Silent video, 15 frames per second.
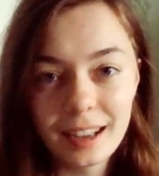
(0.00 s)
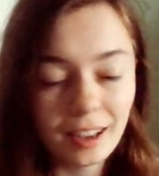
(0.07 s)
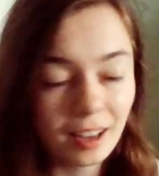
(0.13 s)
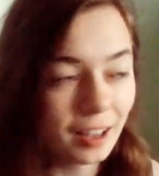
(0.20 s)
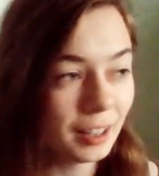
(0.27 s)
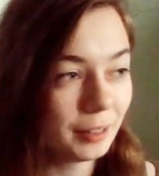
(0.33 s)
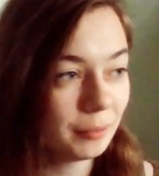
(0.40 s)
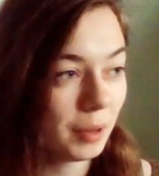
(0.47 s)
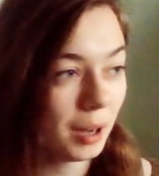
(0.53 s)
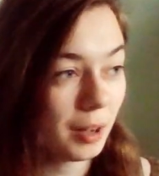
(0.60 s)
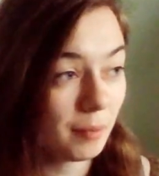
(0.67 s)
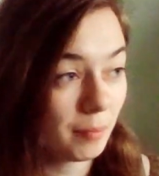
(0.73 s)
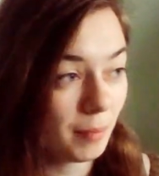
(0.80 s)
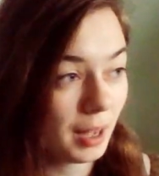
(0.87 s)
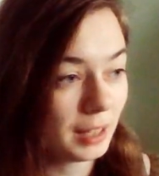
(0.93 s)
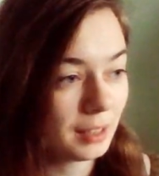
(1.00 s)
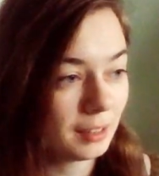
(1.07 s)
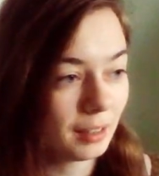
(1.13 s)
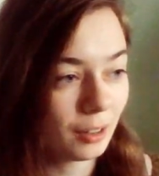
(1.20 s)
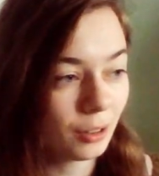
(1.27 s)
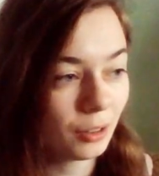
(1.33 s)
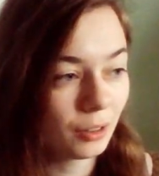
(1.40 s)
I made
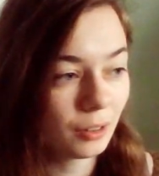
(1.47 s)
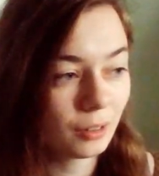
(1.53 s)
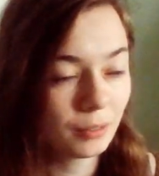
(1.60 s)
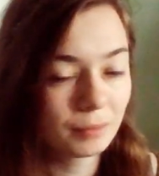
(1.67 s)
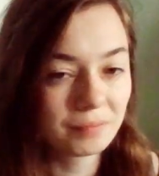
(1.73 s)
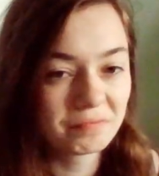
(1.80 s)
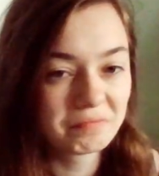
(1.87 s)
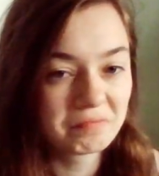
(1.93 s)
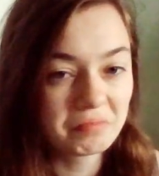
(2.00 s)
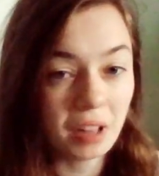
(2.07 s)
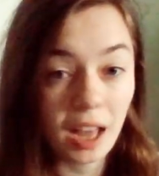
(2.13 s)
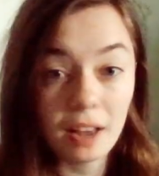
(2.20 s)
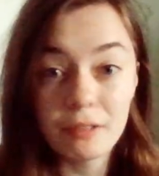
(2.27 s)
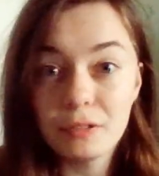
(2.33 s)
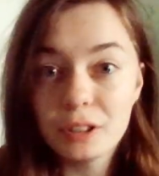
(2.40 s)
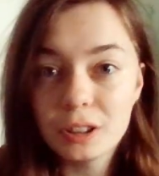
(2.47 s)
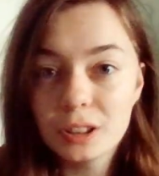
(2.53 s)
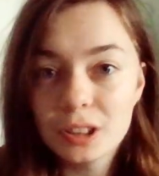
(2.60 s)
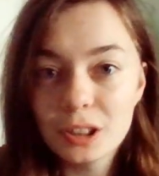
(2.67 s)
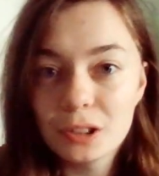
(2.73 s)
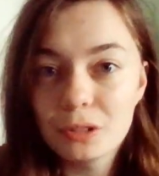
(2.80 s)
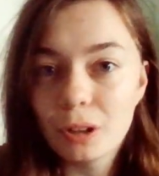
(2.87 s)
a effort
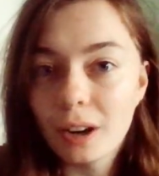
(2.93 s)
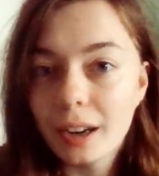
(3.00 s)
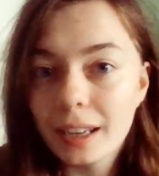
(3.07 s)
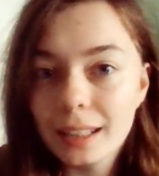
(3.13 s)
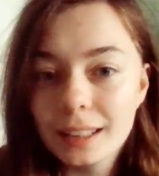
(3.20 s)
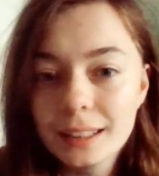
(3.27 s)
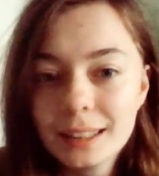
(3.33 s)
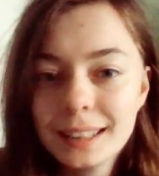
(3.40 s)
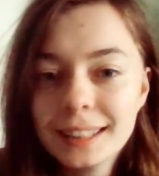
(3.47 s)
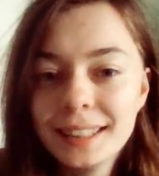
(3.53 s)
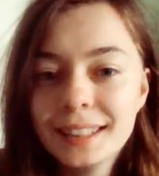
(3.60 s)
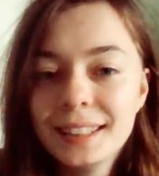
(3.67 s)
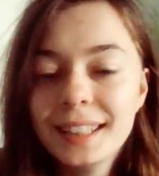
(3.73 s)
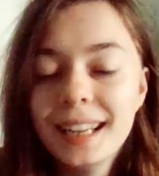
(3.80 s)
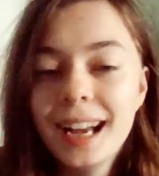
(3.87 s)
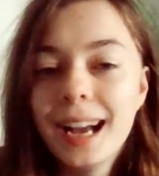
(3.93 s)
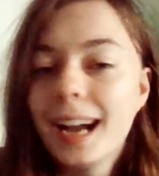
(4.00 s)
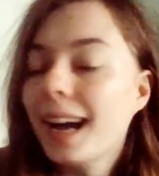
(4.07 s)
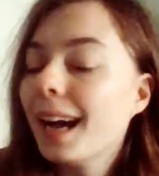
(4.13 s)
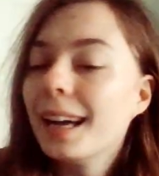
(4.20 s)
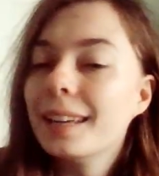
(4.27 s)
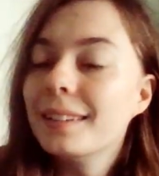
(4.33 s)
to try
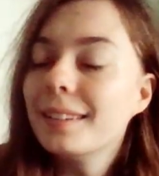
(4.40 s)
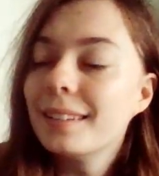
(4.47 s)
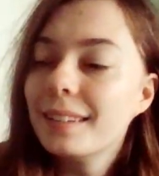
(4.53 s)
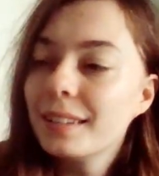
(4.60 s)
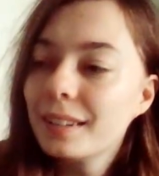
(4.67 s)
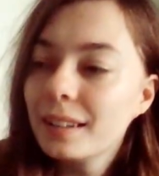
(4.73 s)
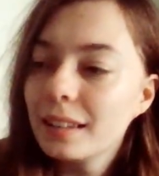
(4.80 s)
and